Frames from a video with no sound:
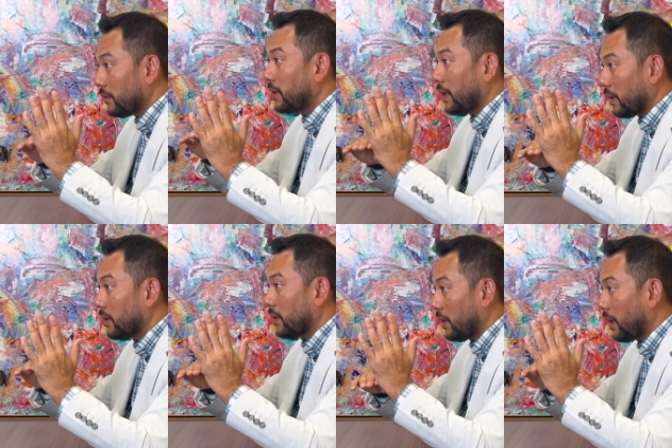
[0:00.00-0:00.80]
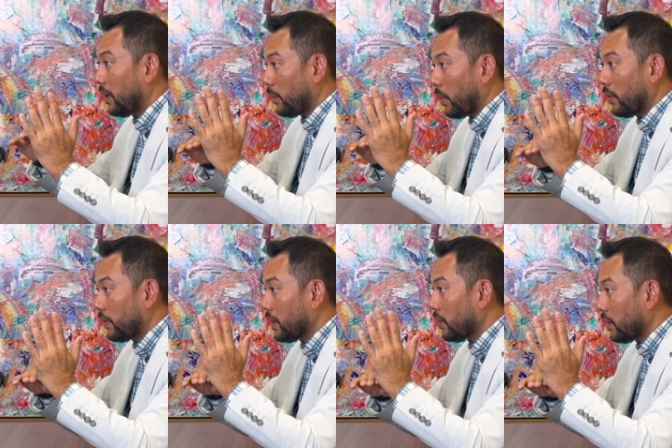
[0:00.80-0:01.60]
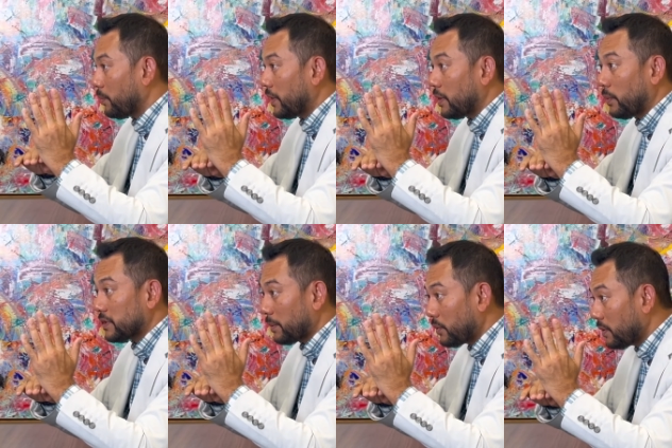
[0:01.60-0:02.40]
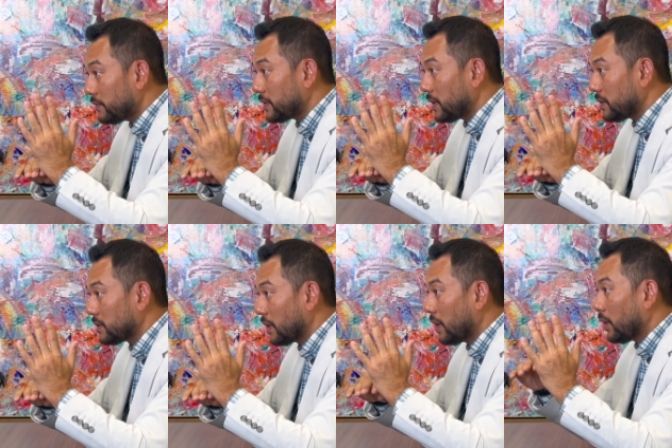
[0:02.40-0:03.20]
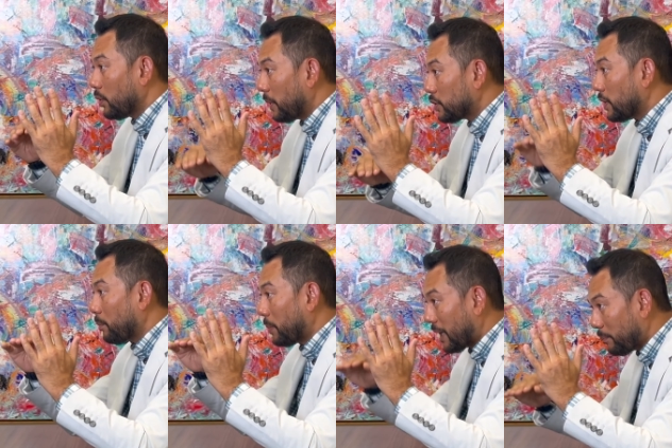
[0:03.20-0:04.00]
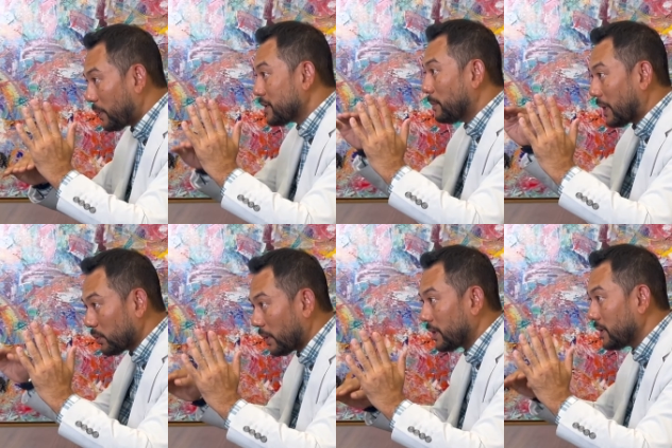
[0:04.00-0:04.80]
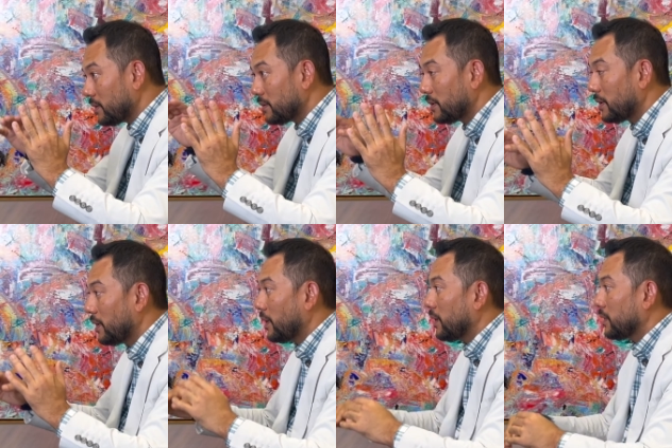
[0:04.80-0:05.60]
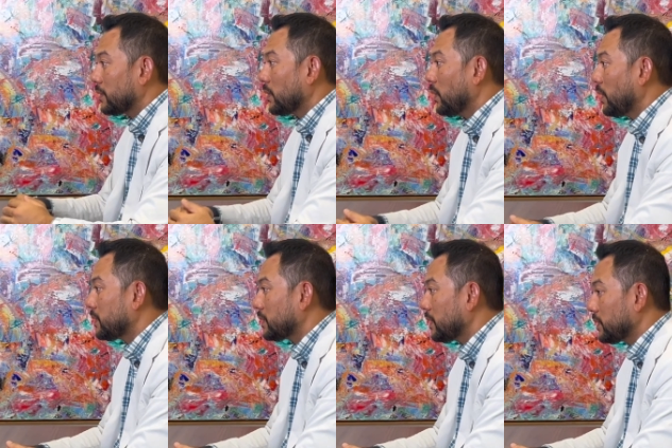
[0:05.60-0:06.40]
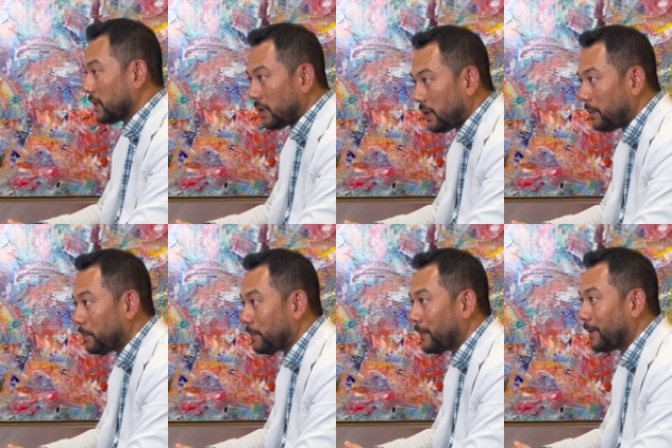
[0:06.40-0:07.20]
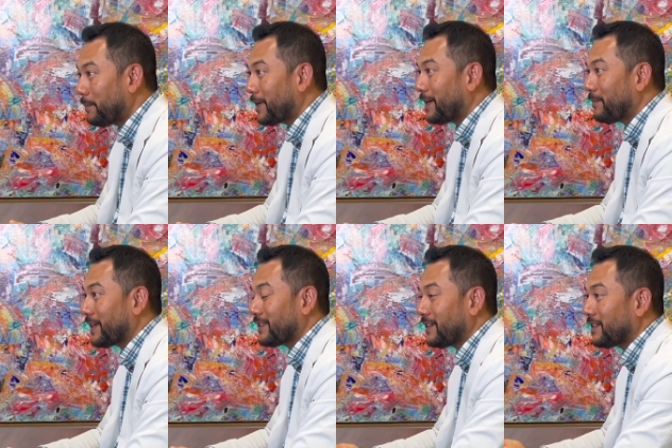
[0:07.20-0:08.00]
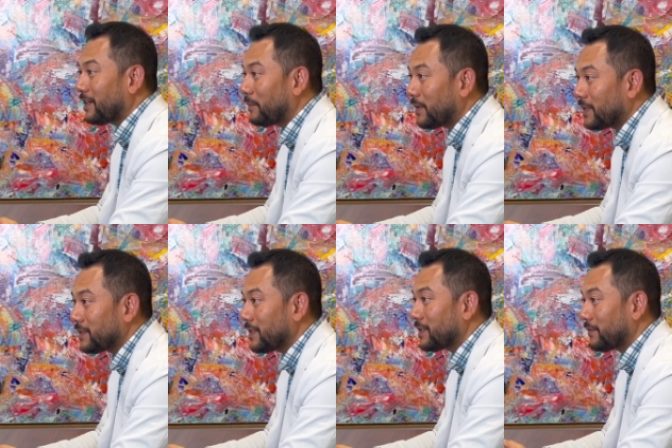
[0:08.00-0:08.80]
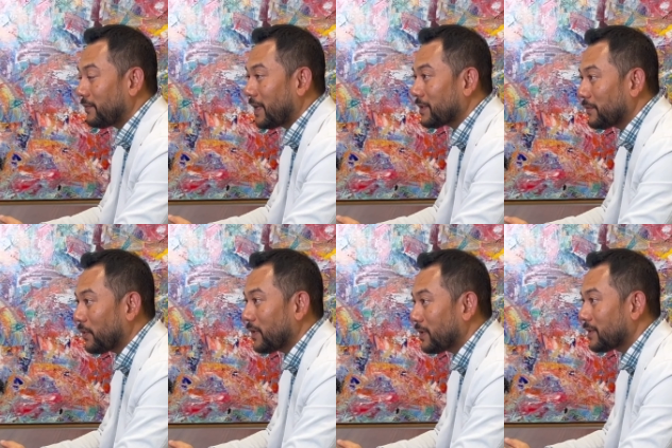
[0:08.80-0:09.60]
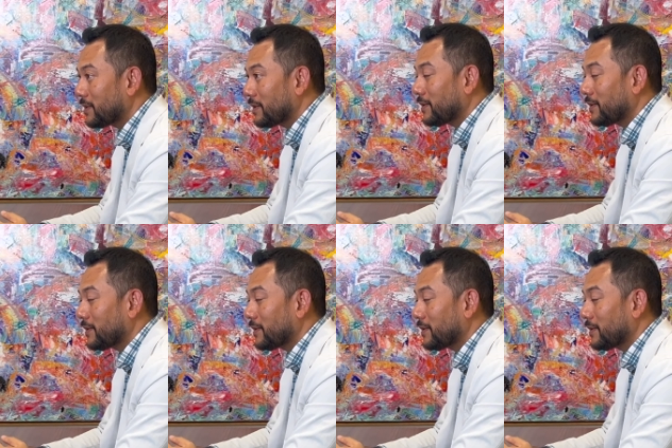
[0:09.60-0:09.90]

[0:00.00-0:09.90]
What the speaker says: and we're already collaborating with some universities to make sure that pelapis baru ada. So it's a journey, but I'm excited about this next 4 years.